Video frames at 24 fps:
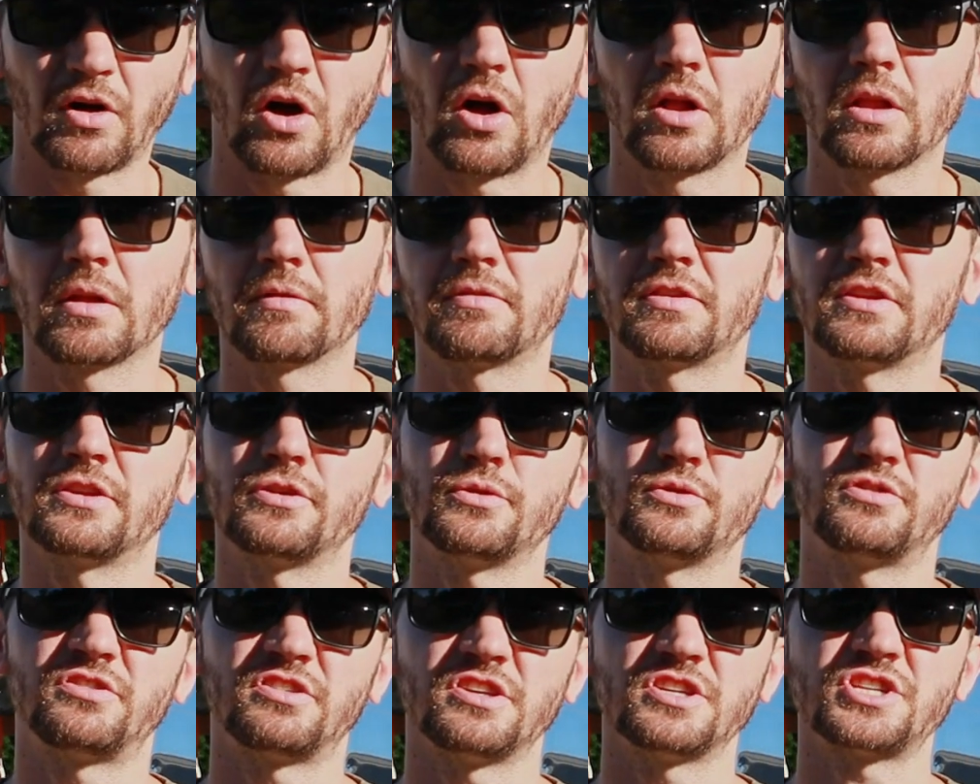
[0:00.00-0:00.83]
all of the
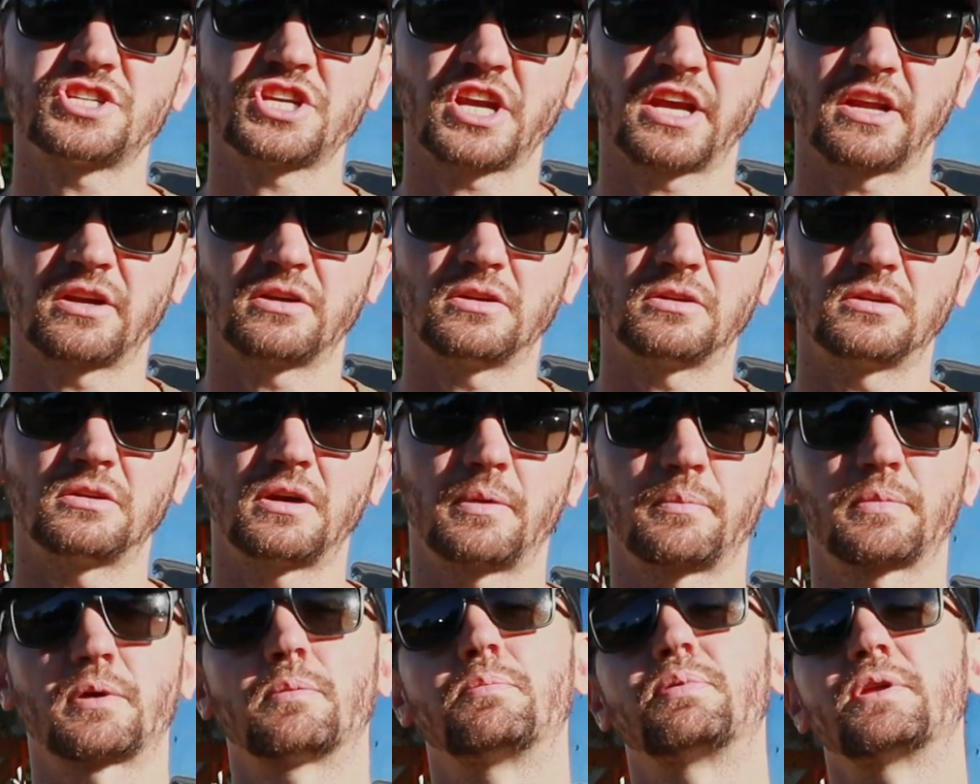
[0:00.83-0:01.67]
new C-channel.
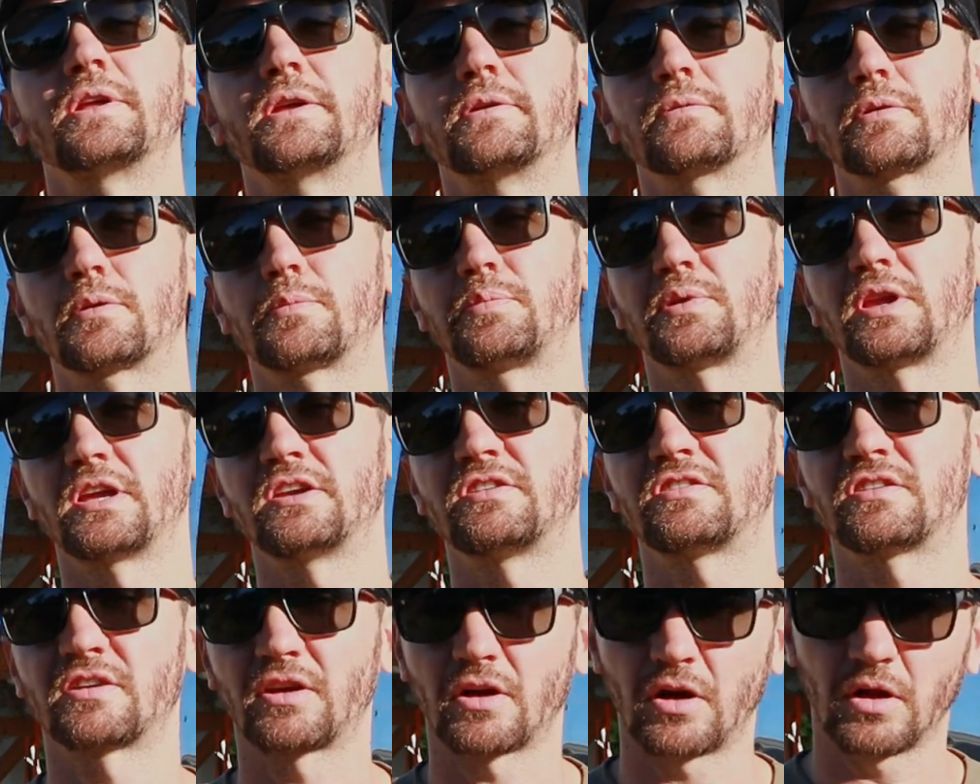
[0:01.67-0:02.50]
I'm completely
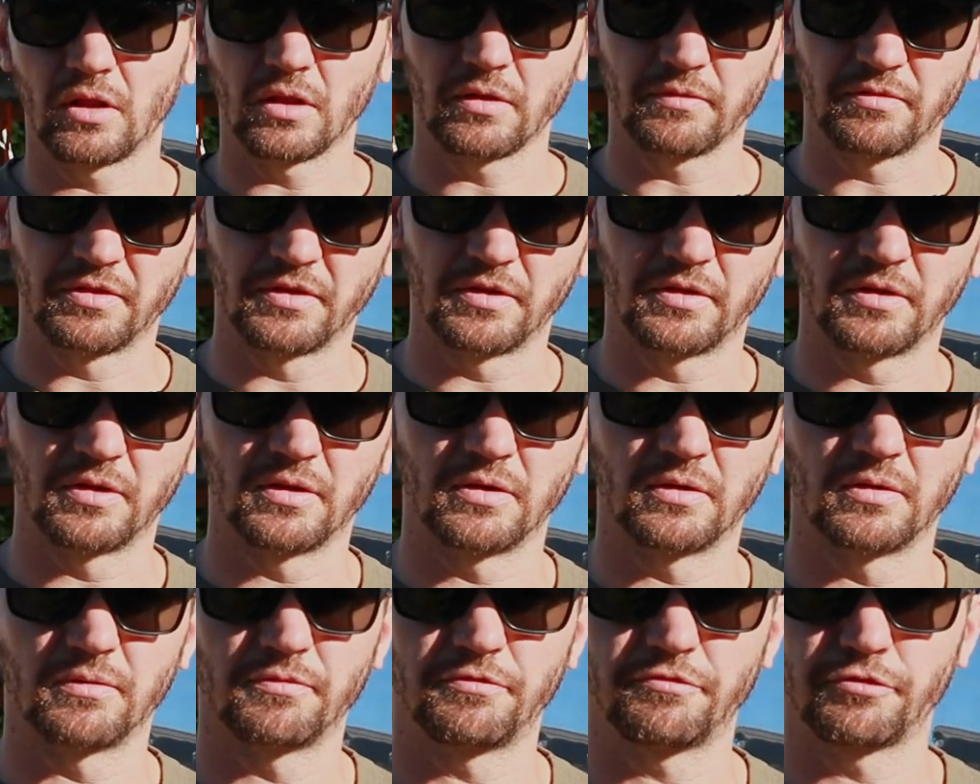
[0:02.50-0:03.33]
replacing all of
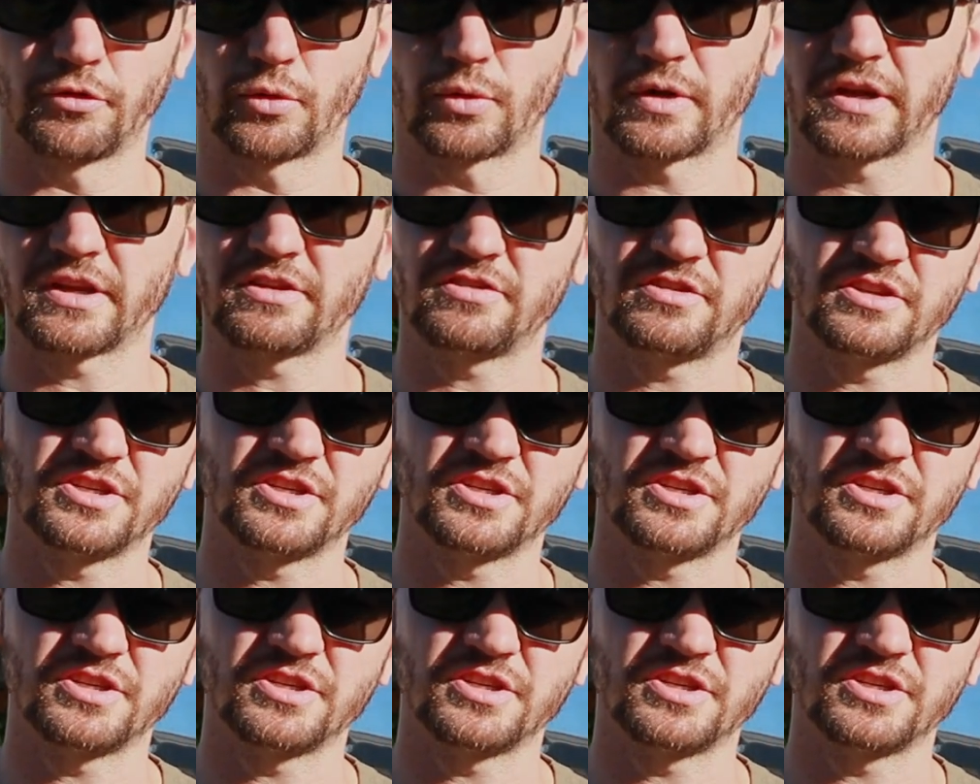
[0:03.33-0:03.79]
the flooring